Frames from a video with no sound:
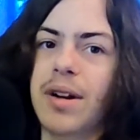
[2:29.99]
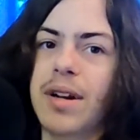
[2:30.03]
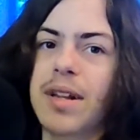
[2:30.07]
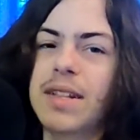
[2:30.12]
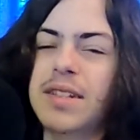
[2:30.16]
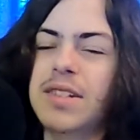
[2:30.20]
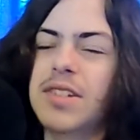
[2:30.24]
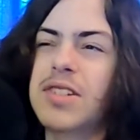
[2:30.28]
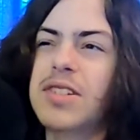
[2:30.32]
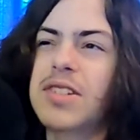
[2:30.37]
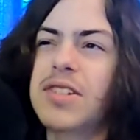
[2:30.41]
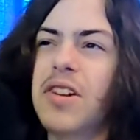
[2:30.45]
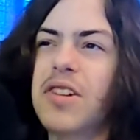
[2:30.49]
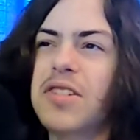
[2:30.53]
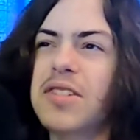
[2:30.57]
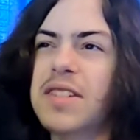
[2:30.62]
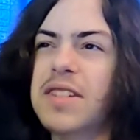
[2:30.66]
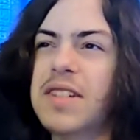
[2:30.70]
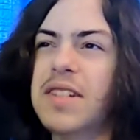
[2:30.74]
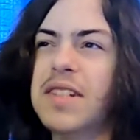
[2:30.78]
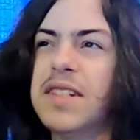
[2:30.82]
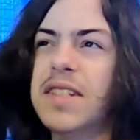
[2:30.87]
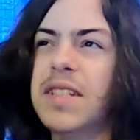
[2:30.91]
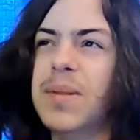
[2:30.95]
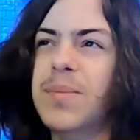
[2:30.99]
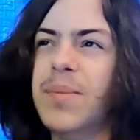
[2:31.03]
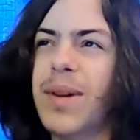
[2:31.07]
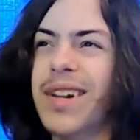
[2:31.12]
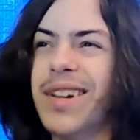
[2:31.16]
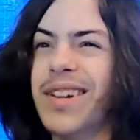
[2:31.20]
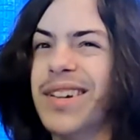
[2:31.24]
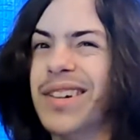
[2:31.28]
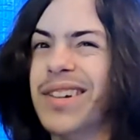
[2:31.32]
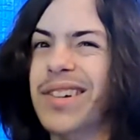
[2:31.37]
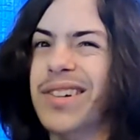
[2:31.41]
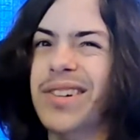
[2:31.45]
It just starts to seem
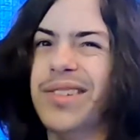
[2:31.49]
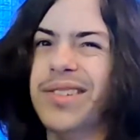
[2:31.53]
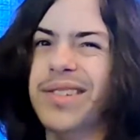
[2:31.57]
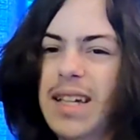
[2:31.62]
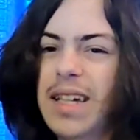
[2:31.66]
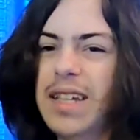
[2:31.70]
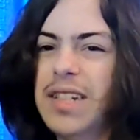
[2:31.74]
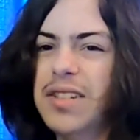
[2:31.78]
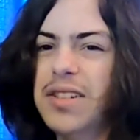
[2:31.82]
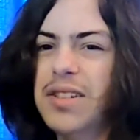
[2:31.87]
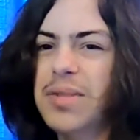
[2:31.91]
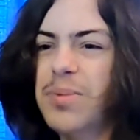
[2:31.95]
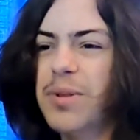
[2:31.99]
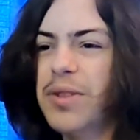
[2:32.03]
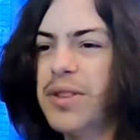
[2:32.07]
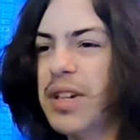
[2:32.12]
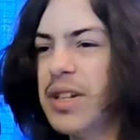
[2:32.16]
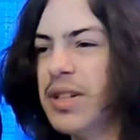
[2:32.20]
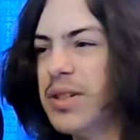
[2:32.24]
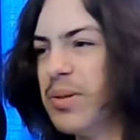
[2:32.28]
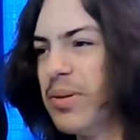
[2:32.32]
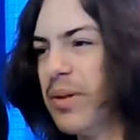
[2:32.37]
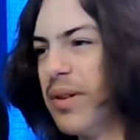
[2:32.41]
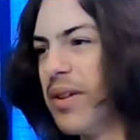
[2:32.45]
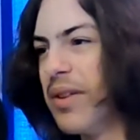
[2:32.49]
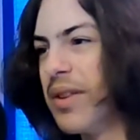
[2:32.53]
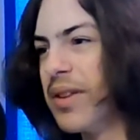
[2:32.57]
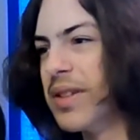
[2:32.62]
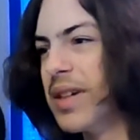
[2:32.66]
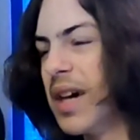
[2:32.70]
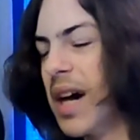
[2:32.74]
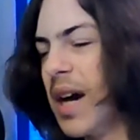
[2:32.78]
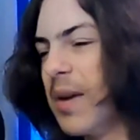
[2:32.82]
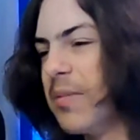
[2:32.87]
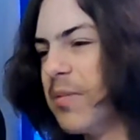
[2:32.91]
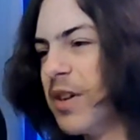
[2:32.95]
like, oh, it's just what they do all the
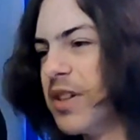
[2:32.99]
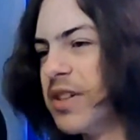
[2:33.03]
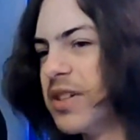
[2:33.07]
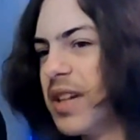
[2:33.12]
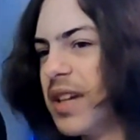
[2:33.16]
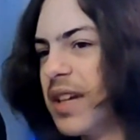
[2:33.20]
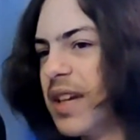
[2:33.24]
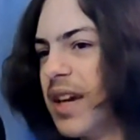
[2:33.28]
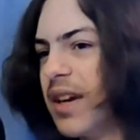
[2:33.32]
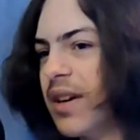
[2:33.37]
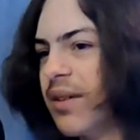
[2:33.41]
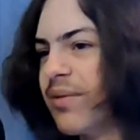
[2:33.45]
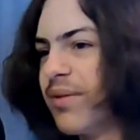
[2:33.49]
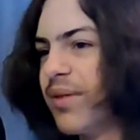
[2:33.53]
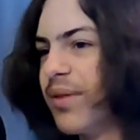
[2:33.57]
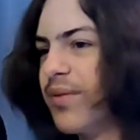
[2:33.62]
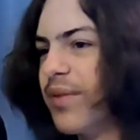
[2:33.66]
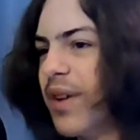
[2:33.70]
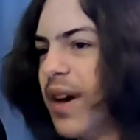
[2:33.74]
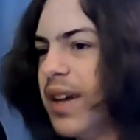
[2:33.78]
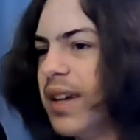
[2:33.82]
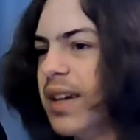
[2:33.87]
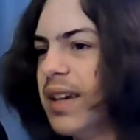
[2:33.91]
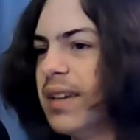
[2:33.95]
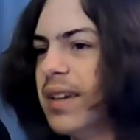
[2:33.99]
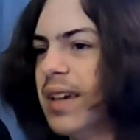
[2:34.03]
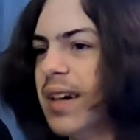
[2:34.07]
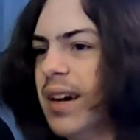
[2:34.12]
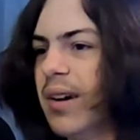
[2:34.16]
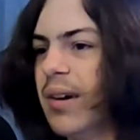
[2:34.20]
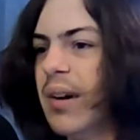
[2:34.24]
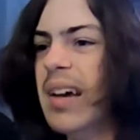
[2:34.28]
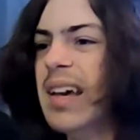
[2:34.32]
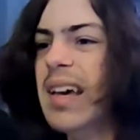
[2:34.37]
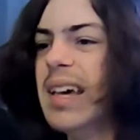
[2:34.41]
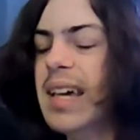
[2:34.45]
time. Why should I care if they're fighting now?